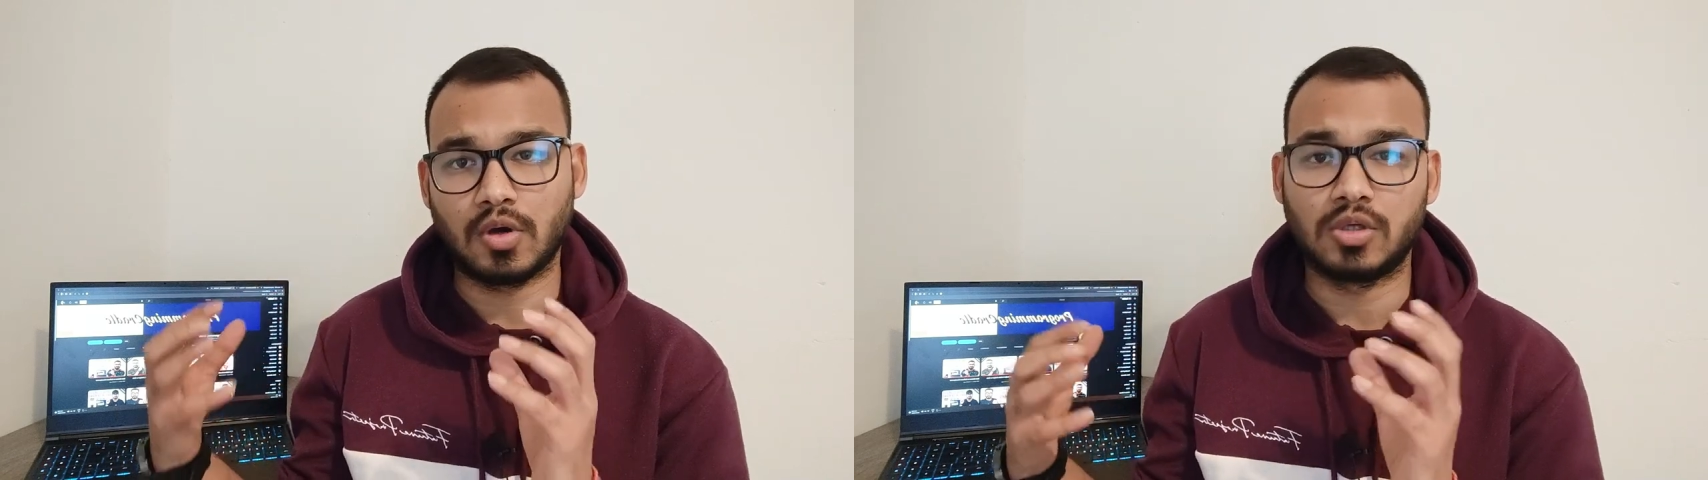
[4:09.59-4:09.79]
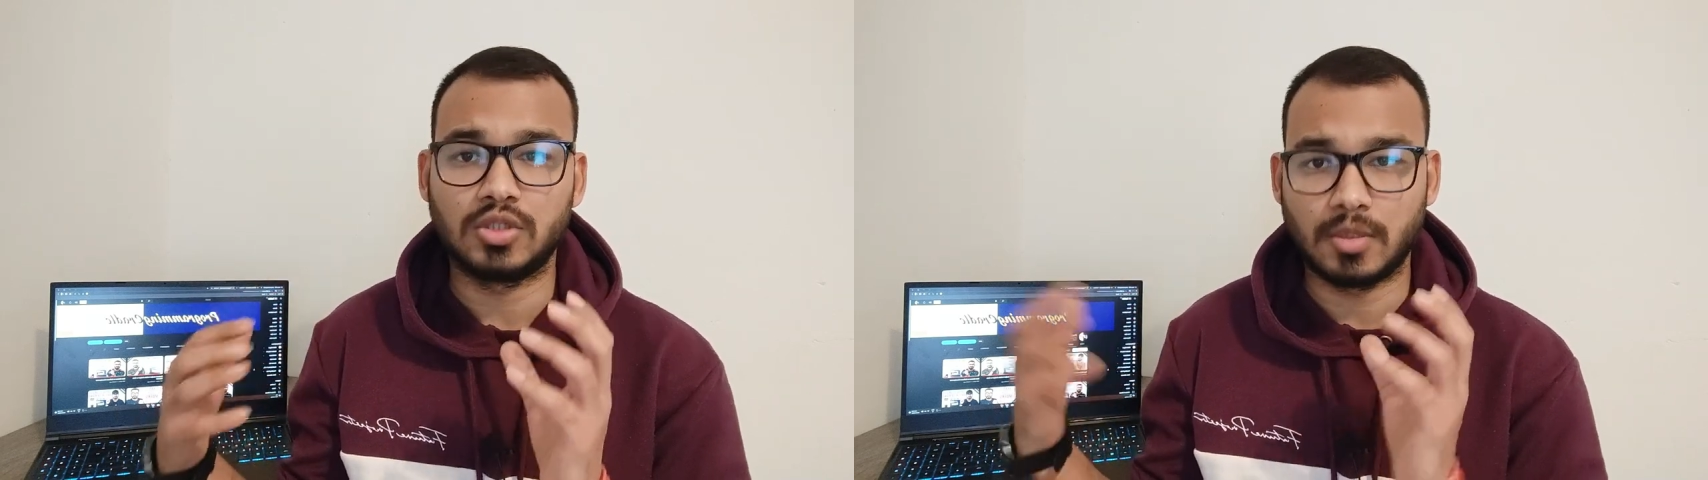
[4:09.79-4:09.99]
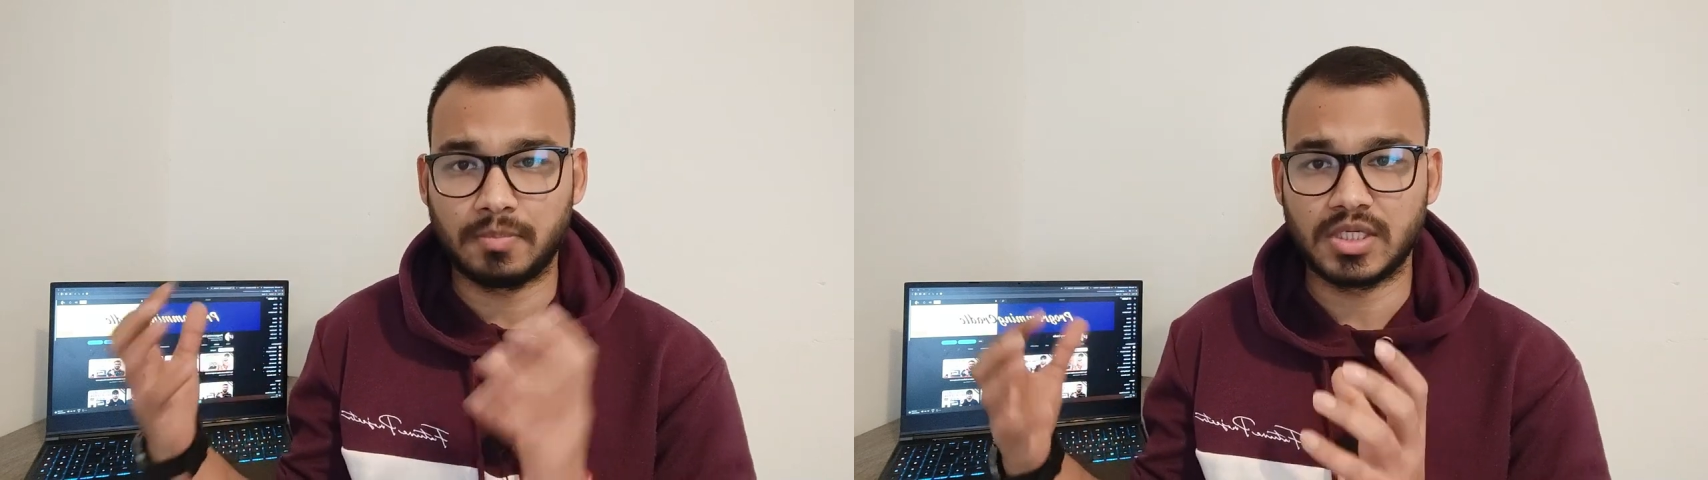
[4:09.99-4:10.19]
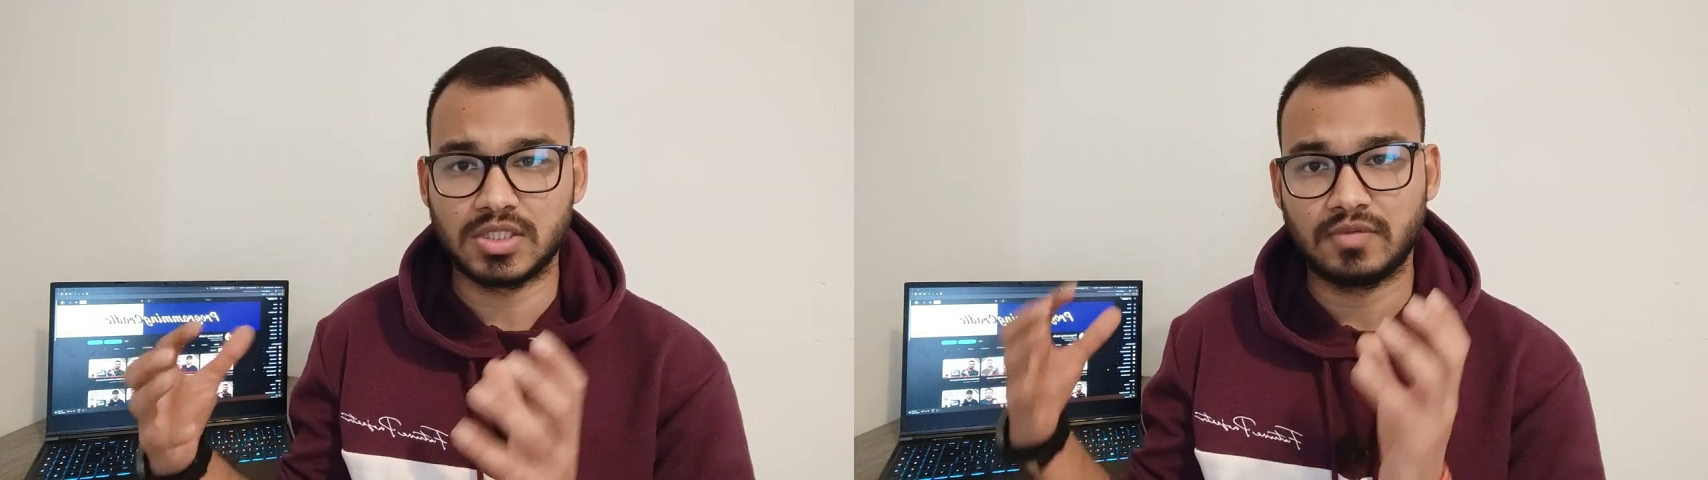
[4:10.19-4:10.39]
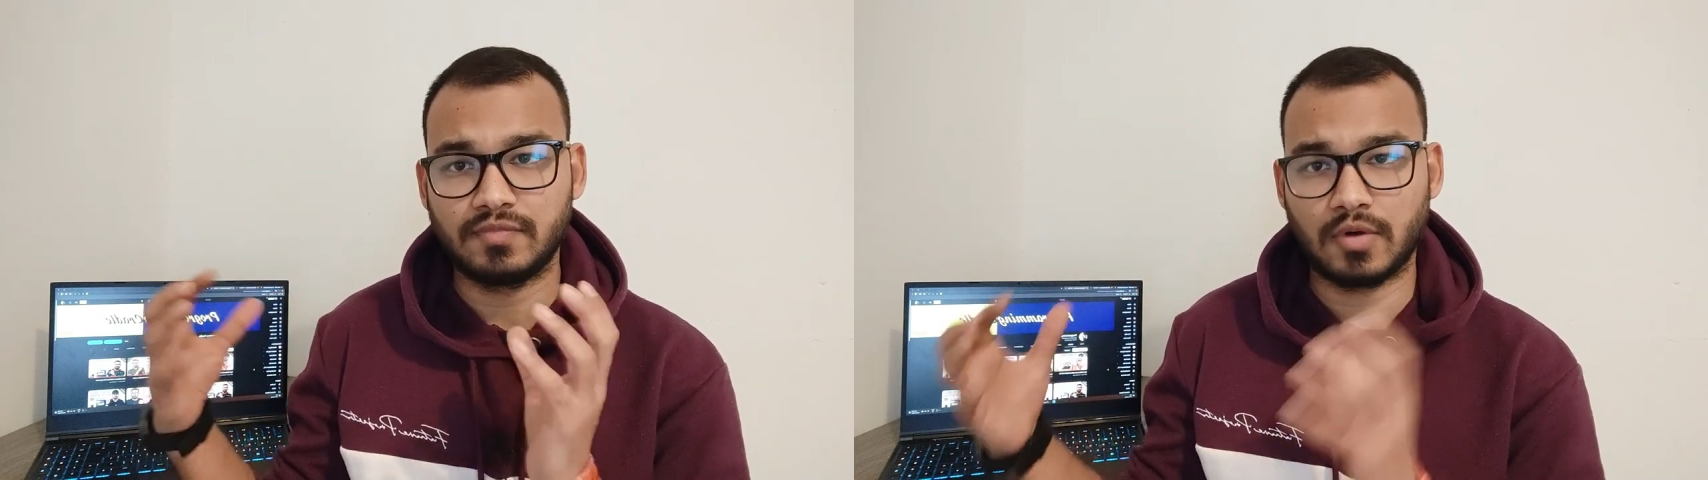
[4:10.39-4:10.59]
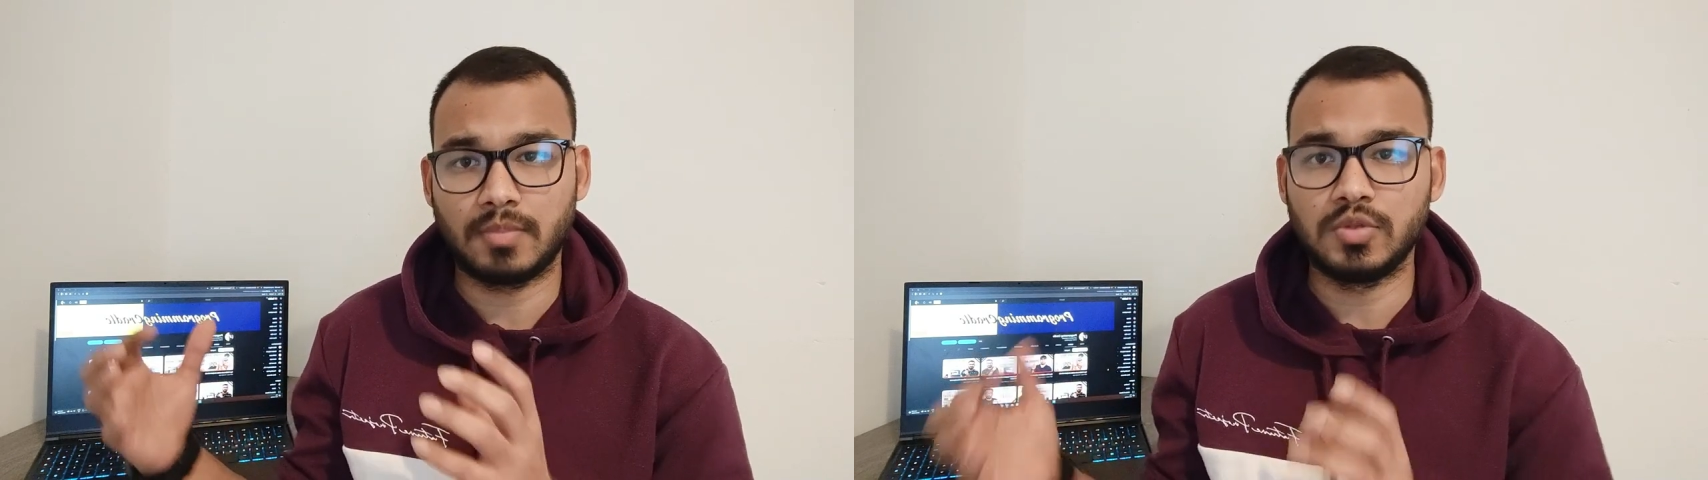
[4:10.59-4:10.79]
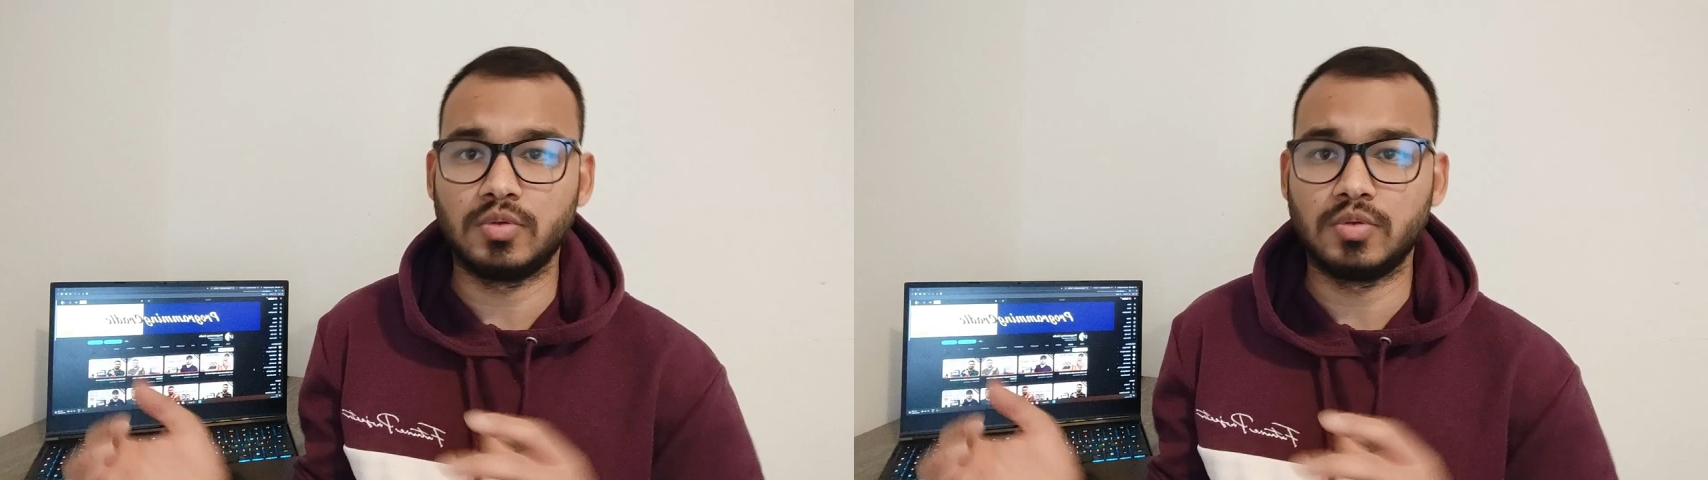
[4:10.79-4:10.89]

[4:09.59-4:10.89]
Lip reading: or the operation from